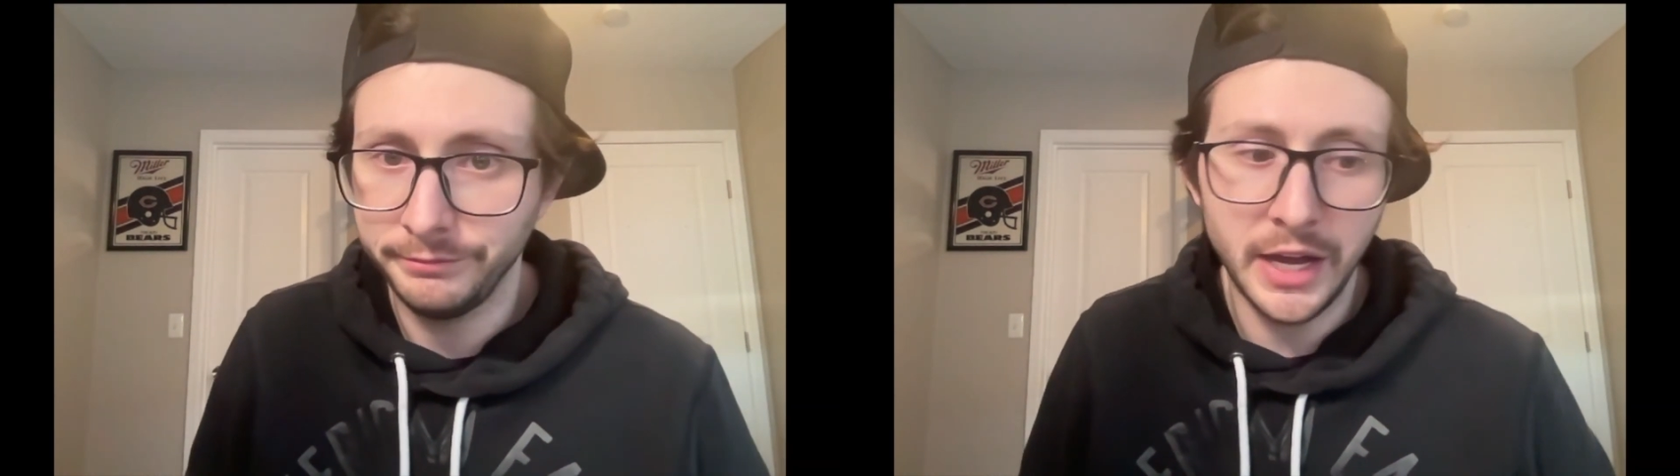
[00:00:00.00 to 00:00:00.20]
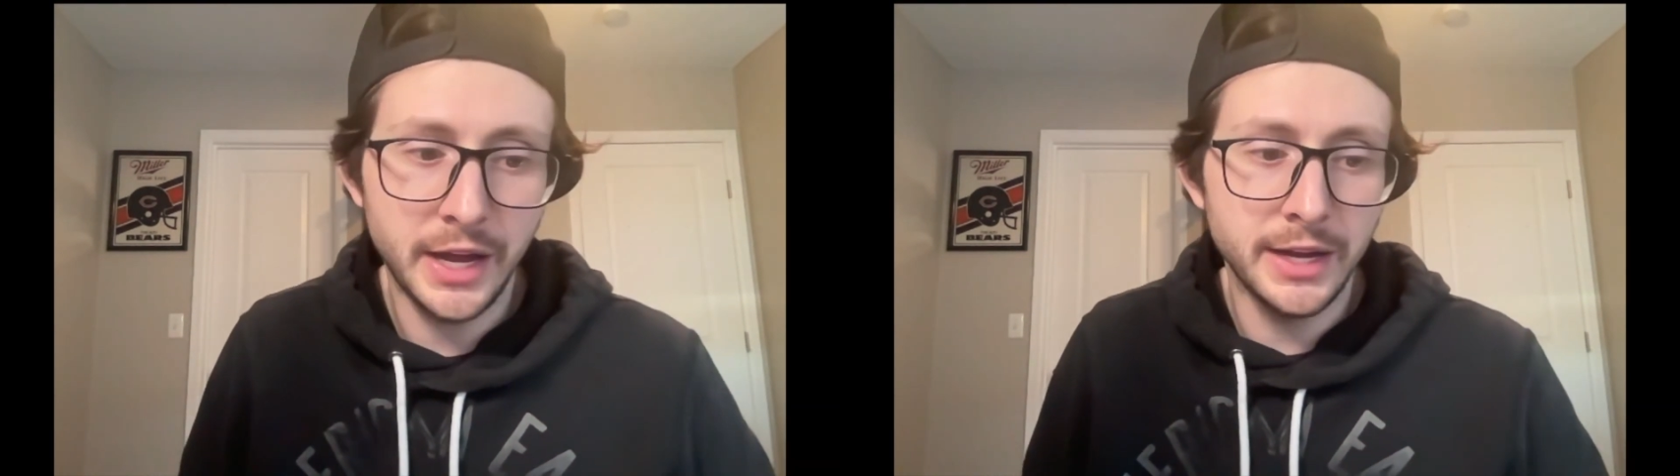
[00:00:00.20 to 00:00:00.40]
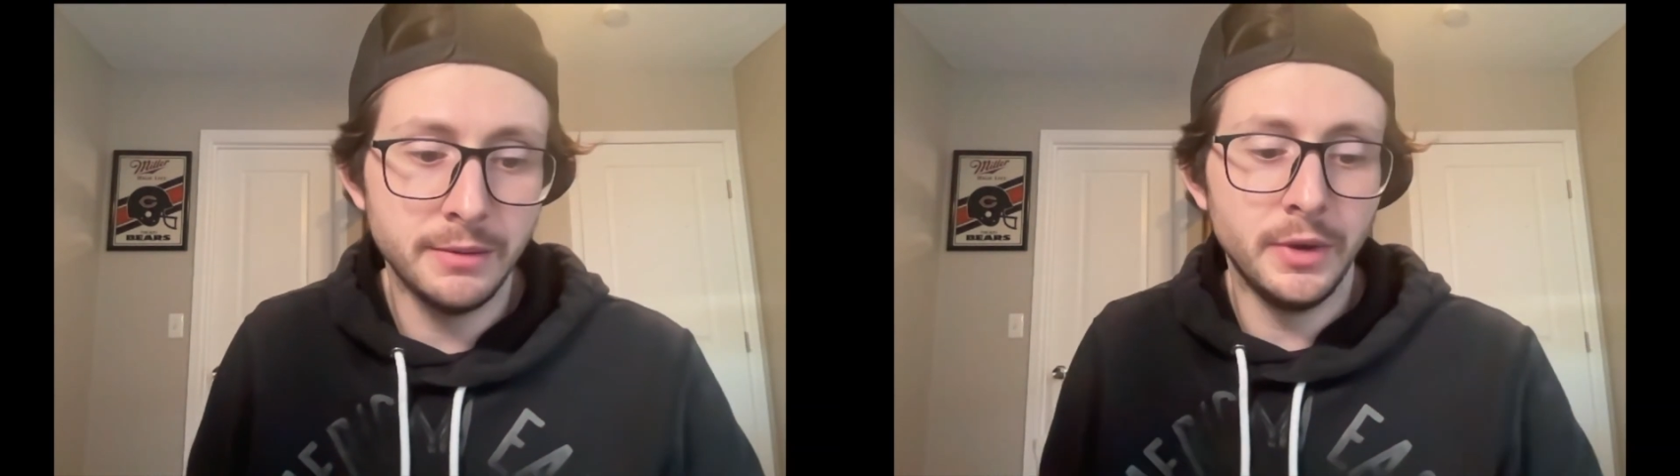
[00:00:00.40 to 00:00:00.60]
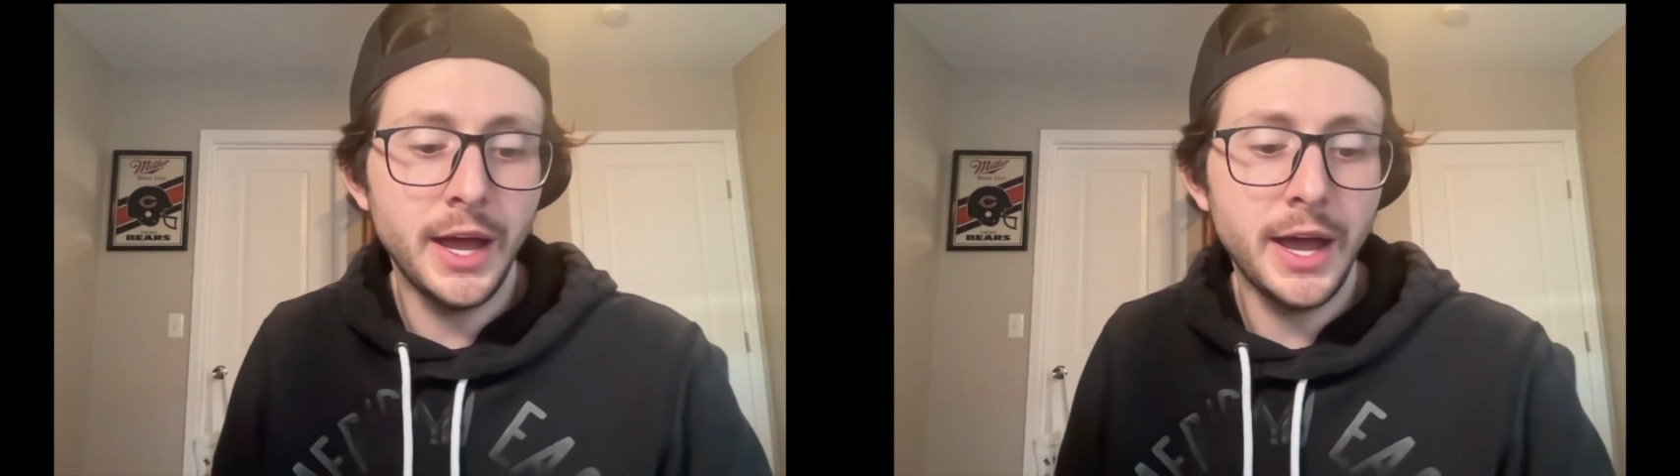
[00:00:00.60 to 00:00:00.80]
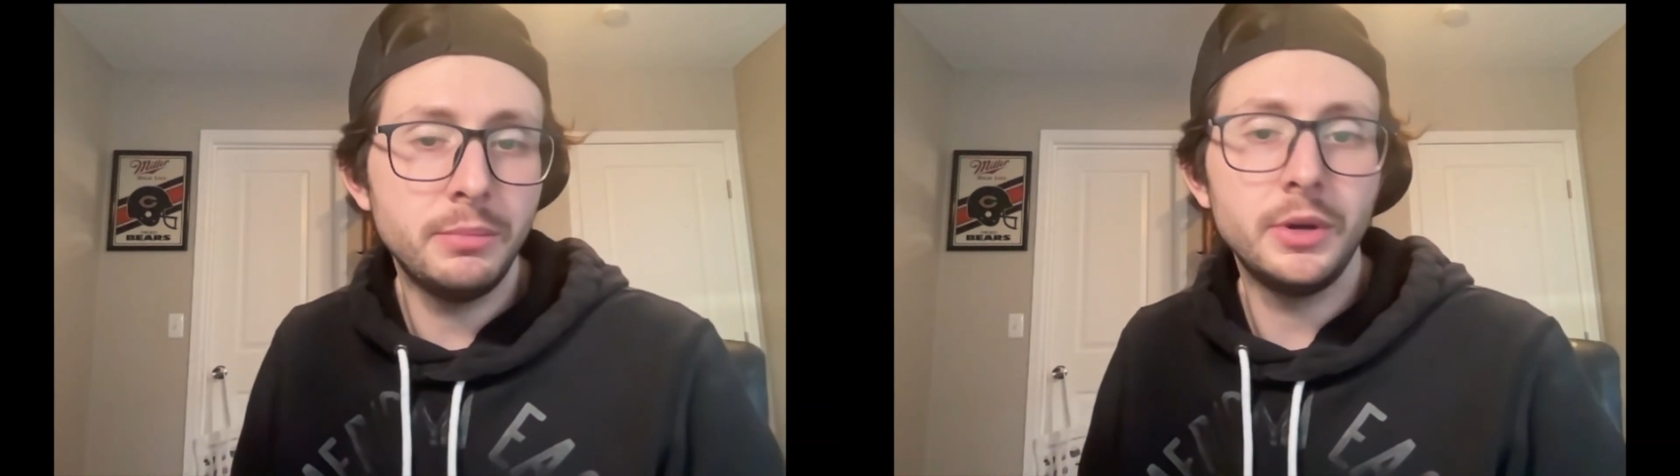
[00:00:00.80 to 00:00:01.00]
I am
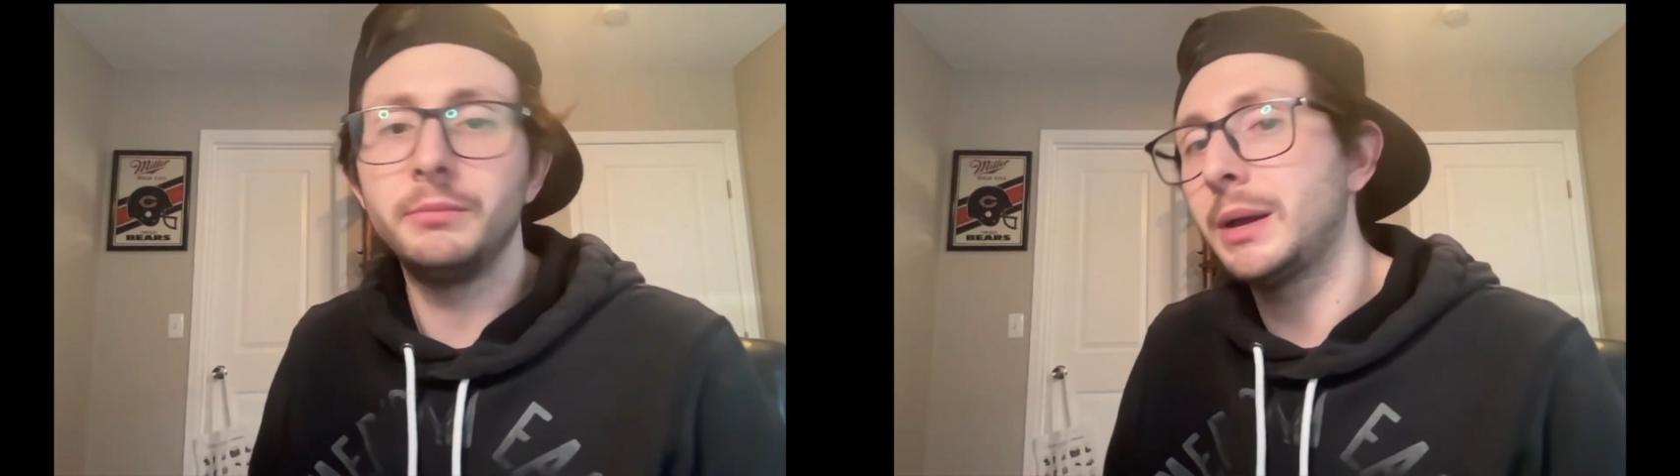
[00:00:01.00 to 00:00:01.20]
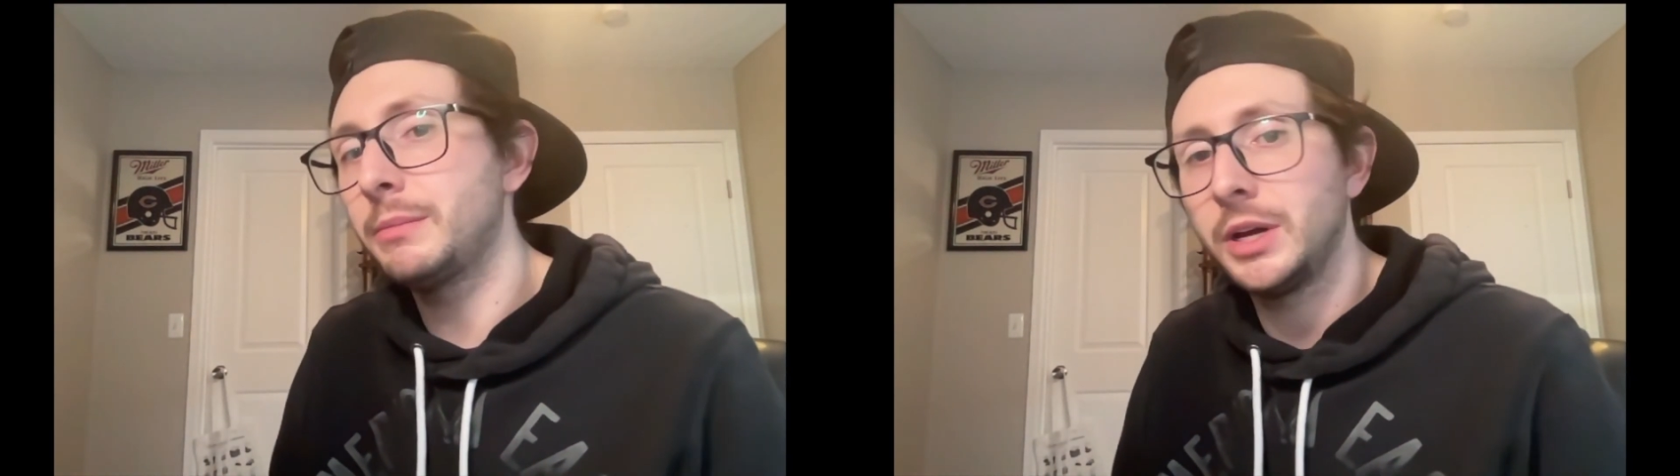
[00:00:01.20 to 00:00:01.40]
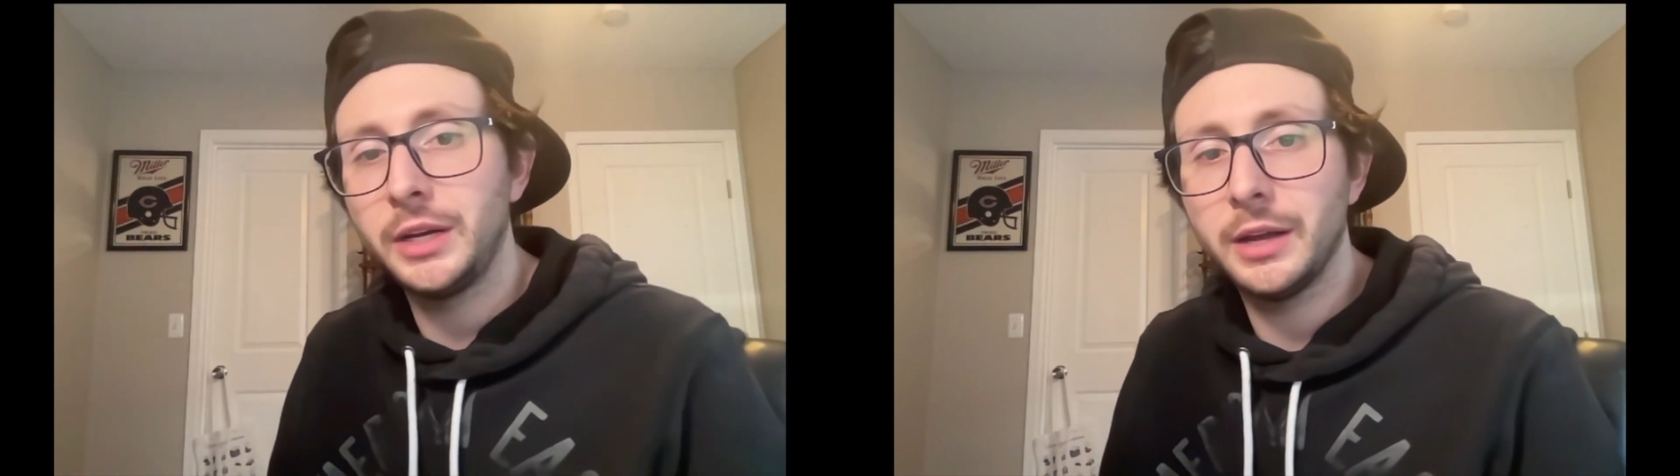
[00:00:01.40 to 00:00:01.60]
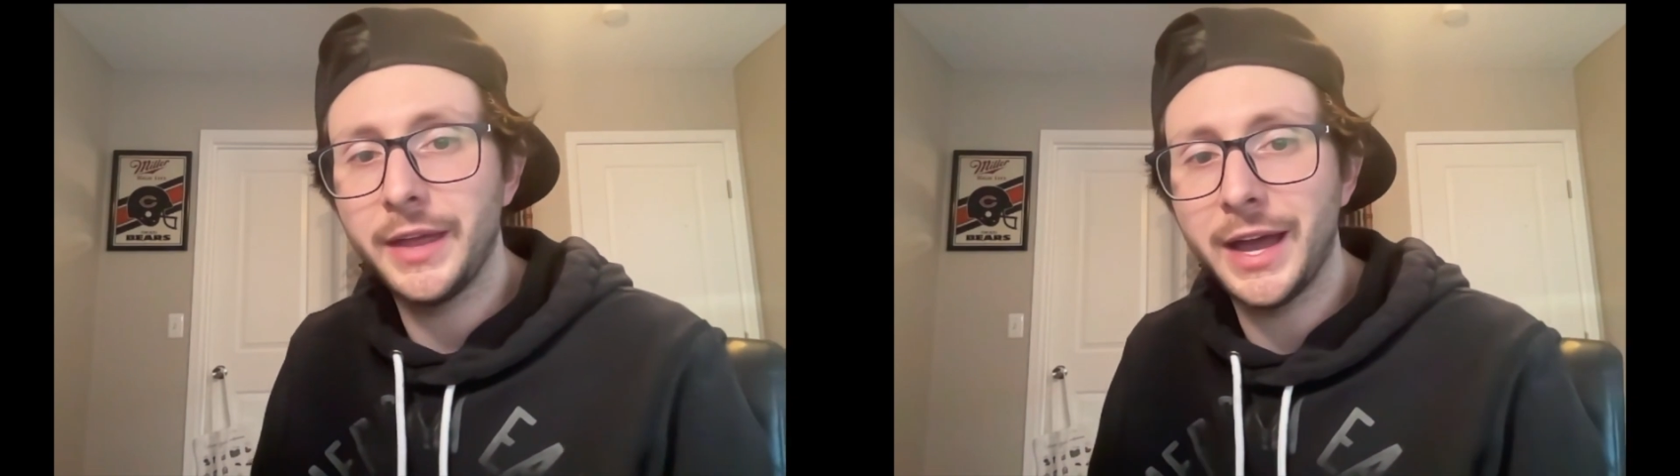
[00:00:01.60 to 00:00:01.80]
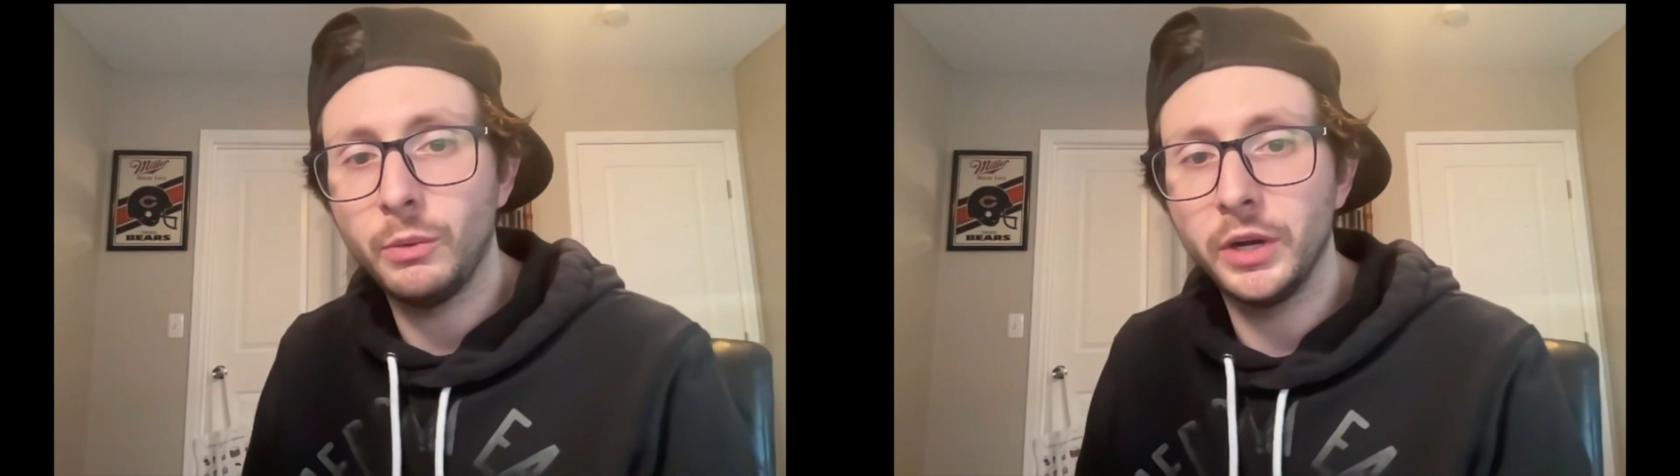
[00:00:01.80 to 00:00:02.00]
not putting my money on
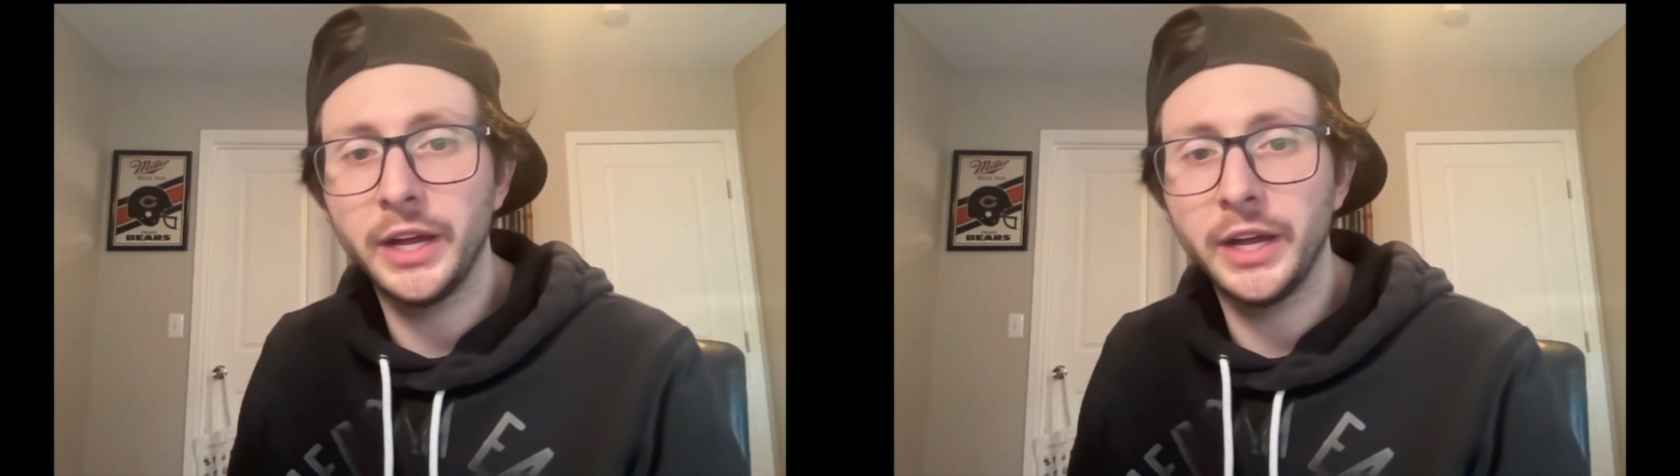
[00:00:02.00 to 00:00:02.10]
that one.